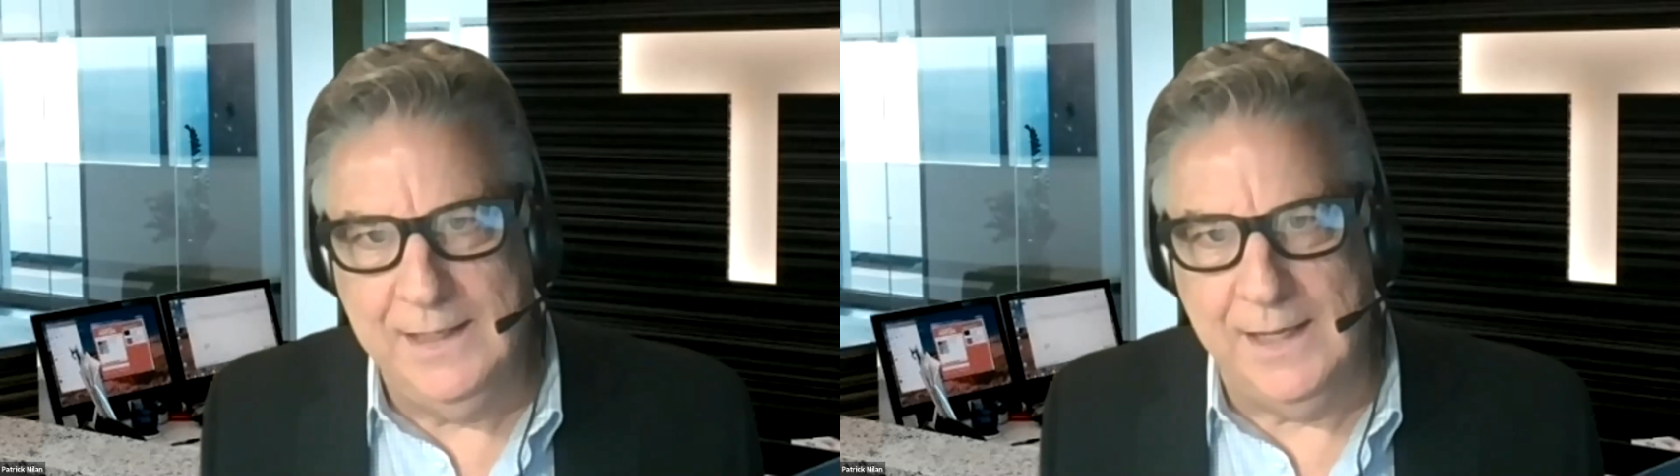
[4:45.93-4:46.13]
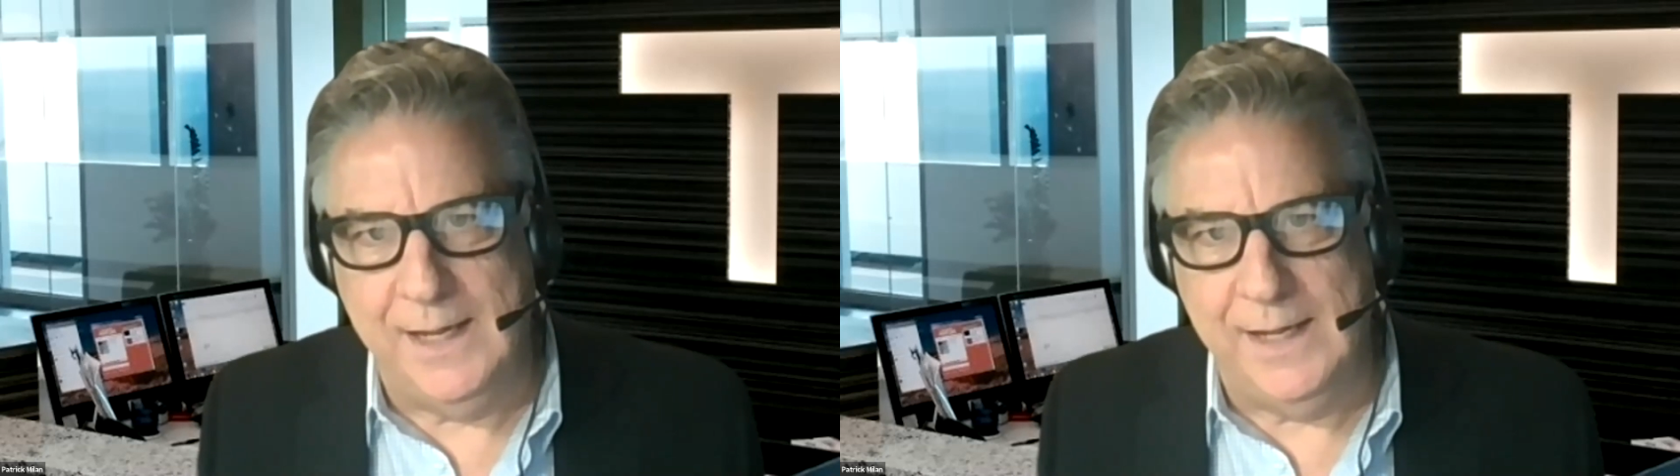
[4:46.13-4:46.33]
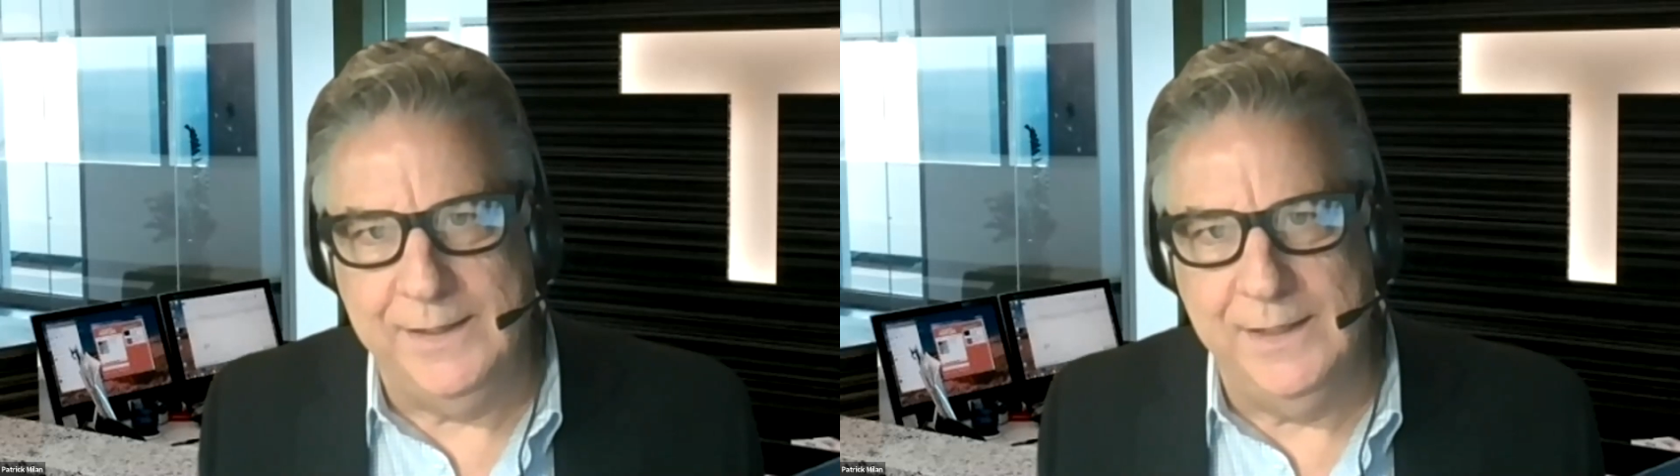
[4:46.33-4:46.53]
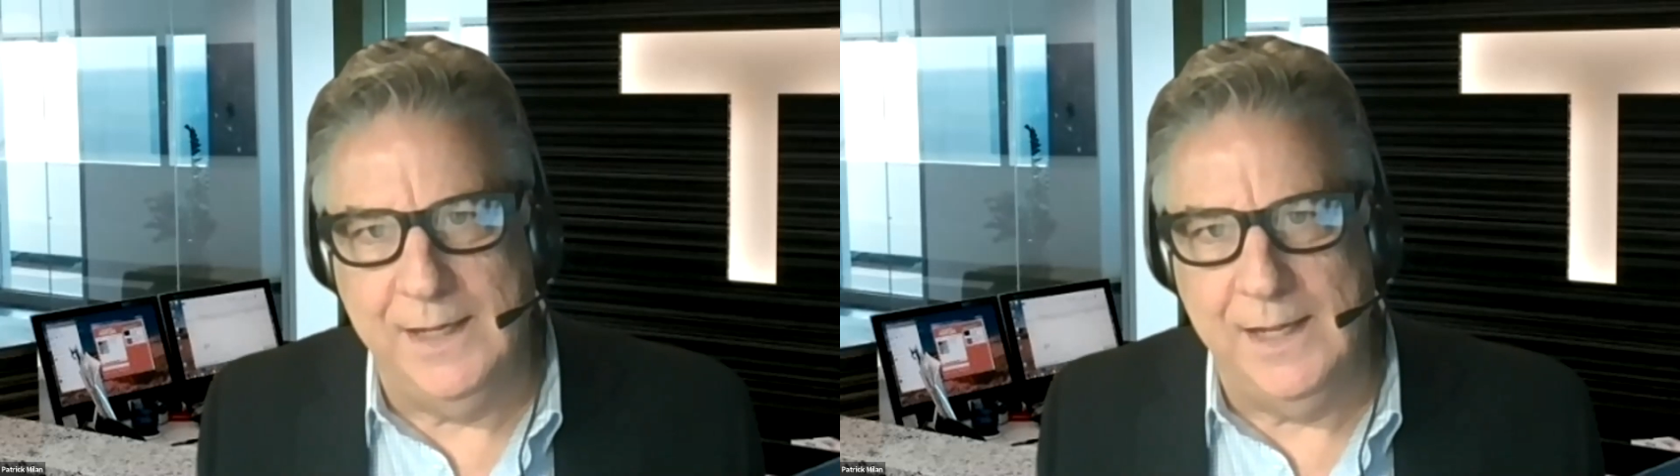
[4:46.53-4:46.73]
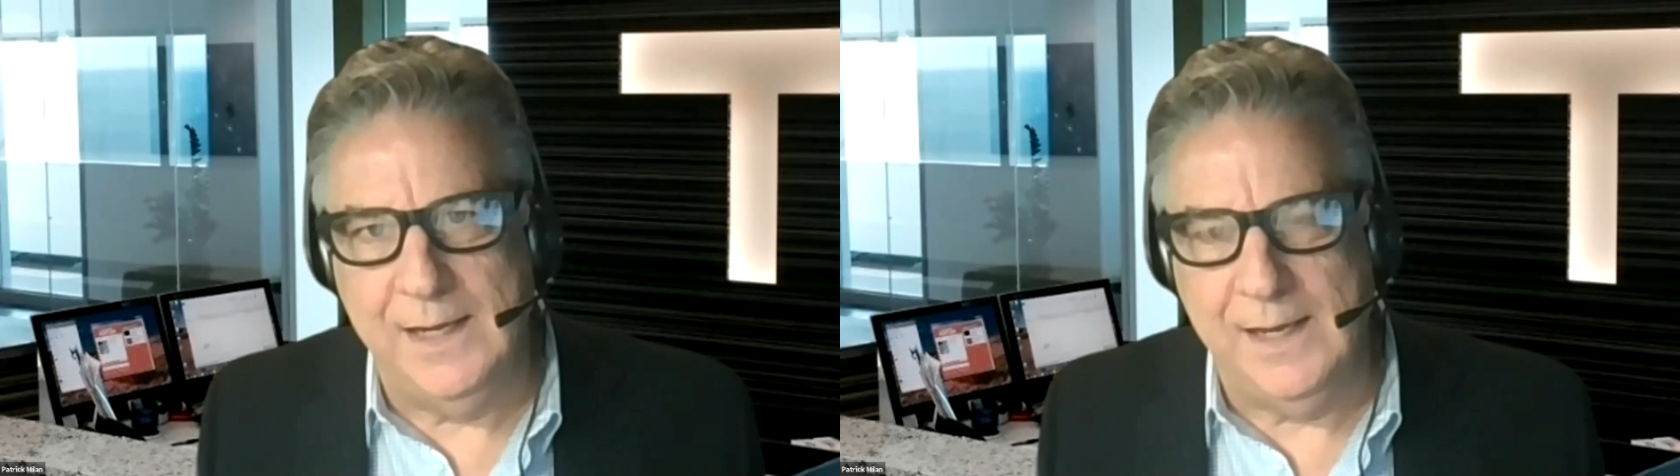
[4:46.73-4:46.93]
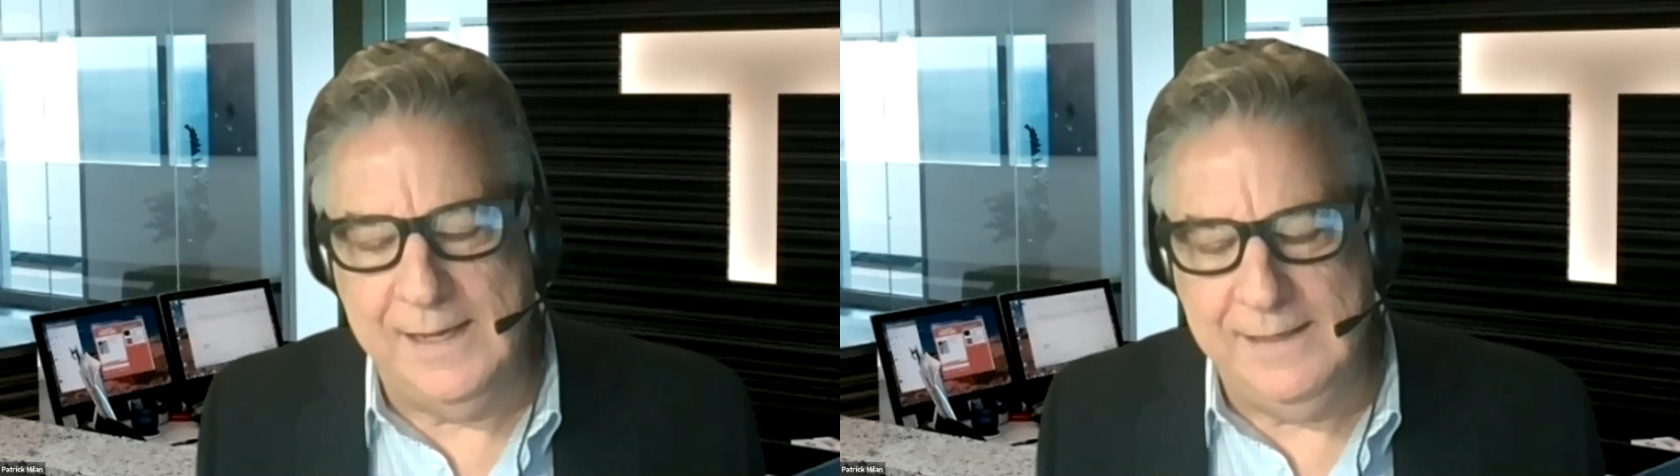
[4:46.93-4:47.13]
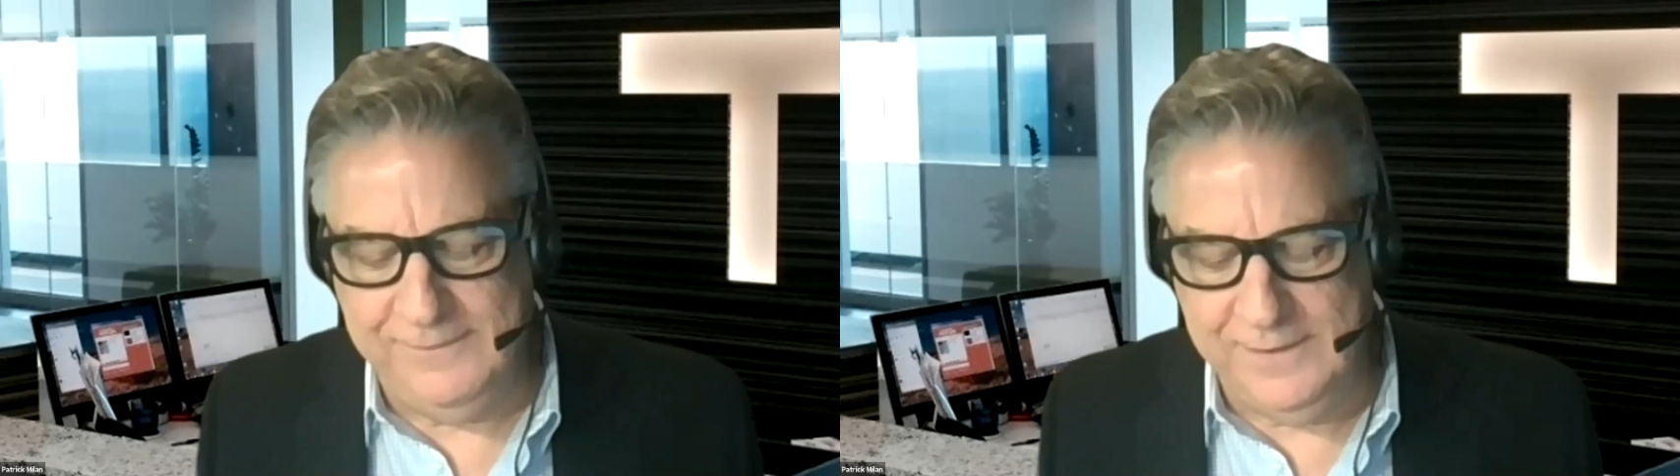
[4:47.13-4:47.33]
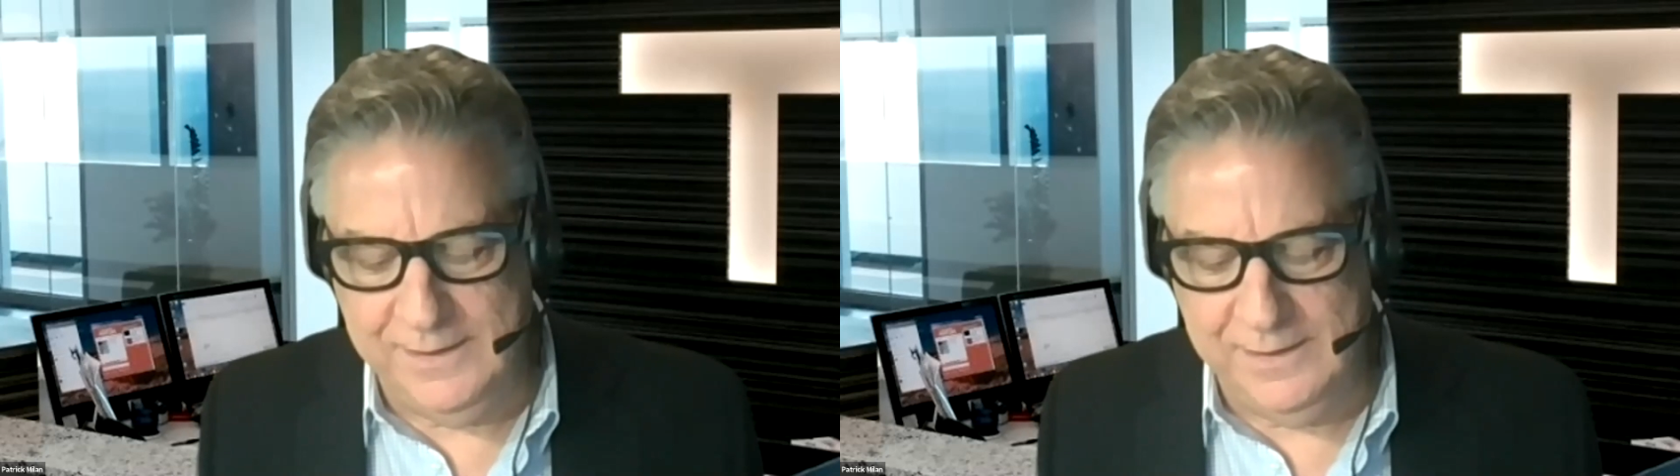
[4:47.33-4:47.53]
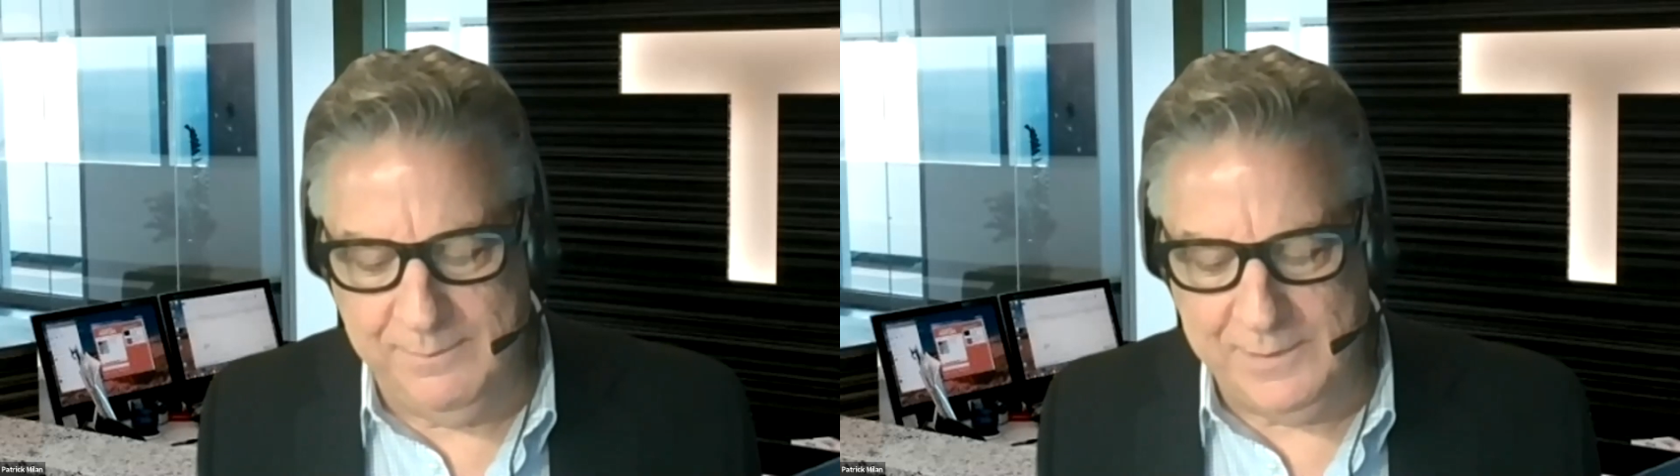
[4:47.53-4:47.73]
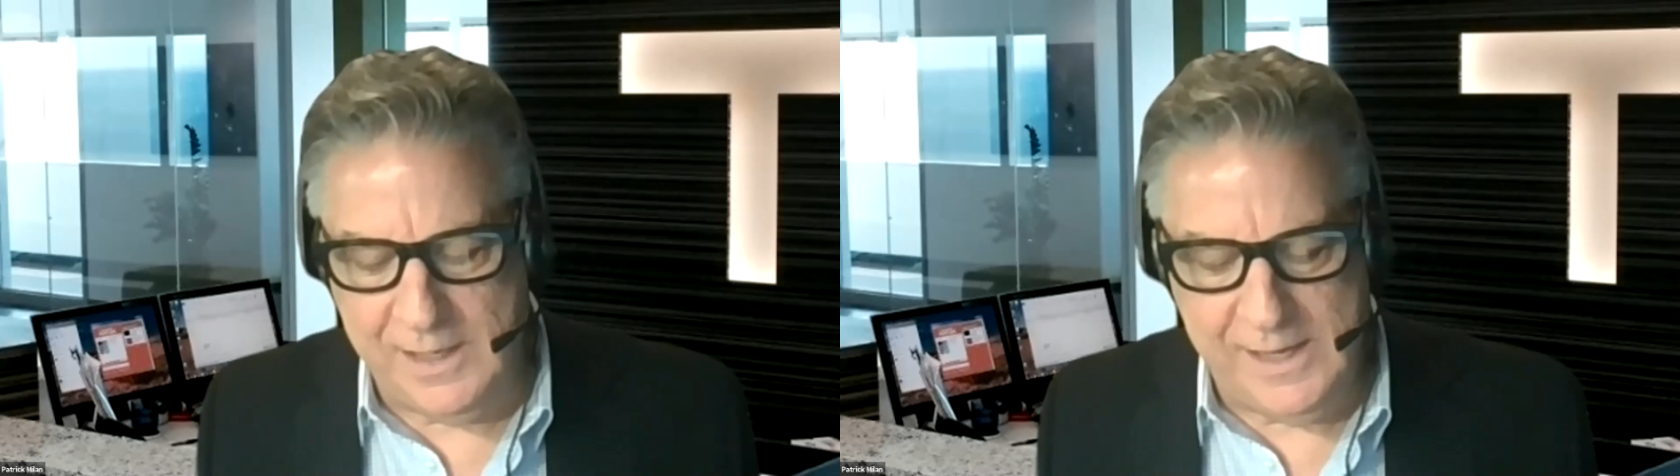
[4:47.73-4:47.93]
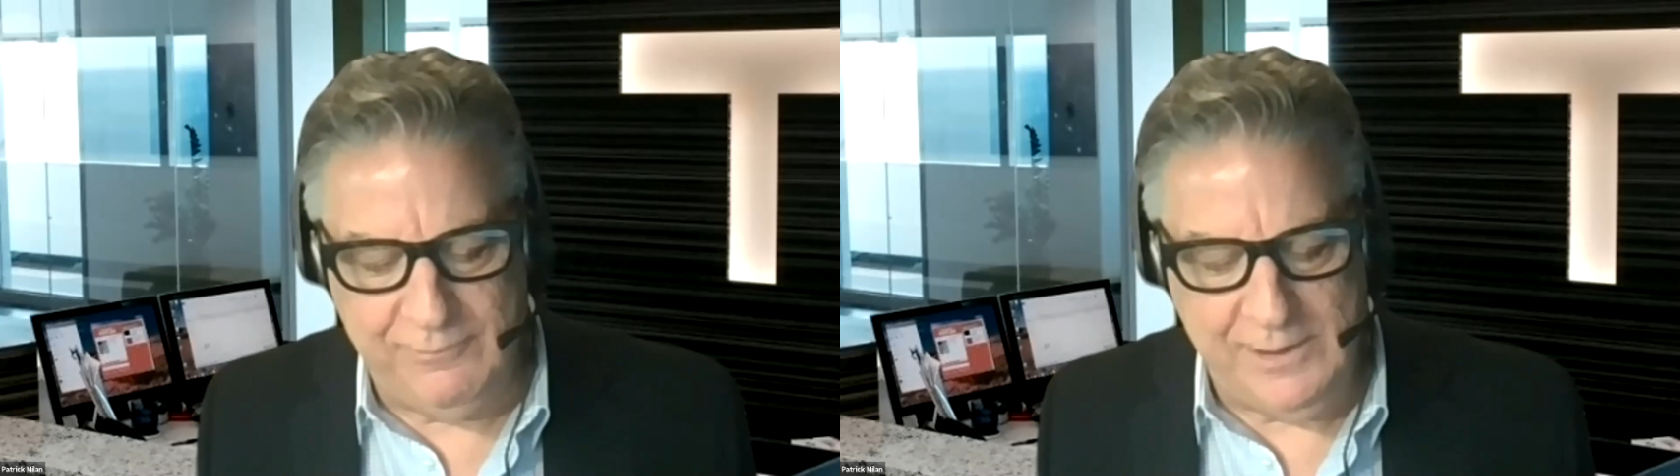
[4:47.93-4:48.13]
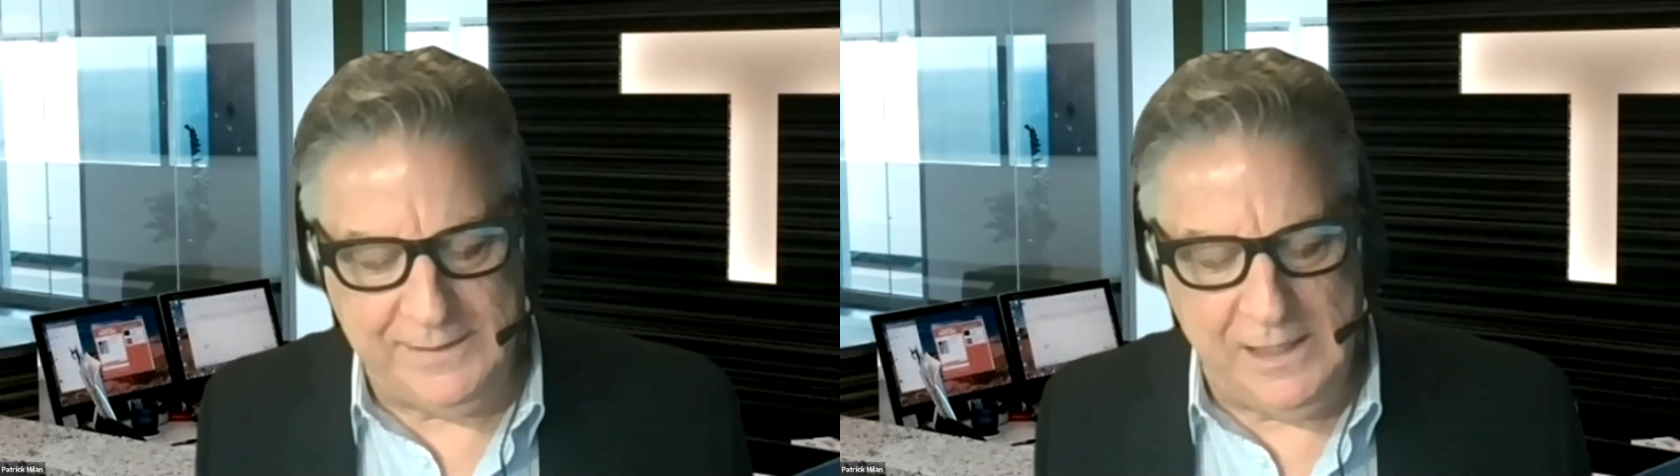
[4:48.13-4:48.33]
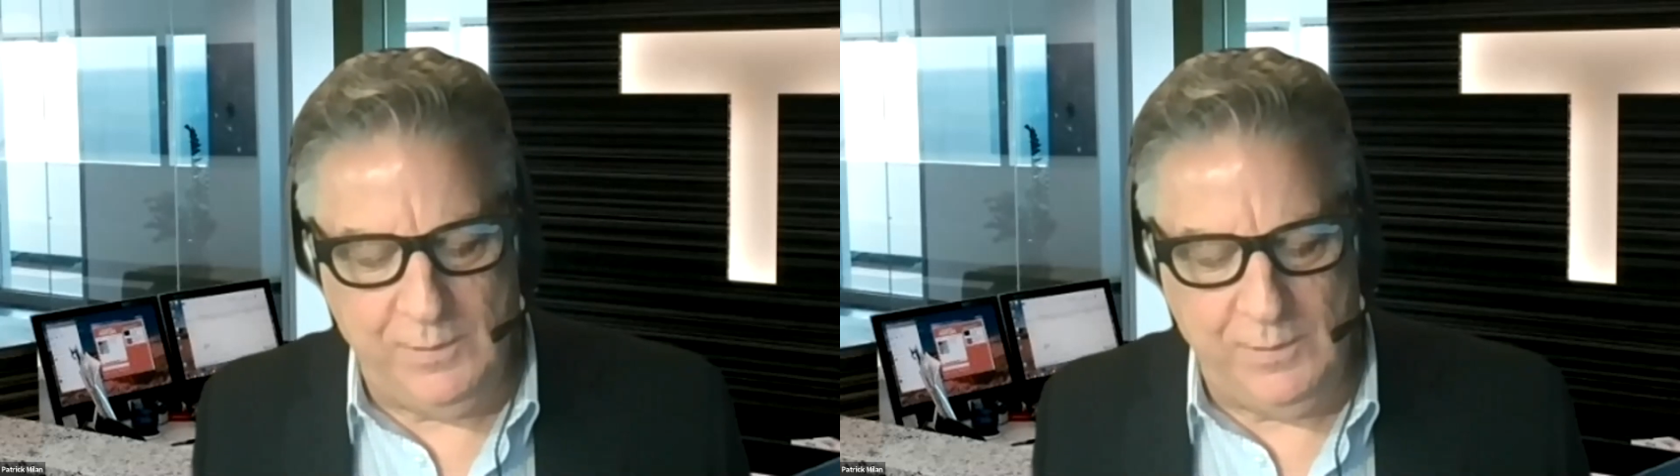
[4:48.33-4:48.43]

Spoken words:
on life in Milan right now?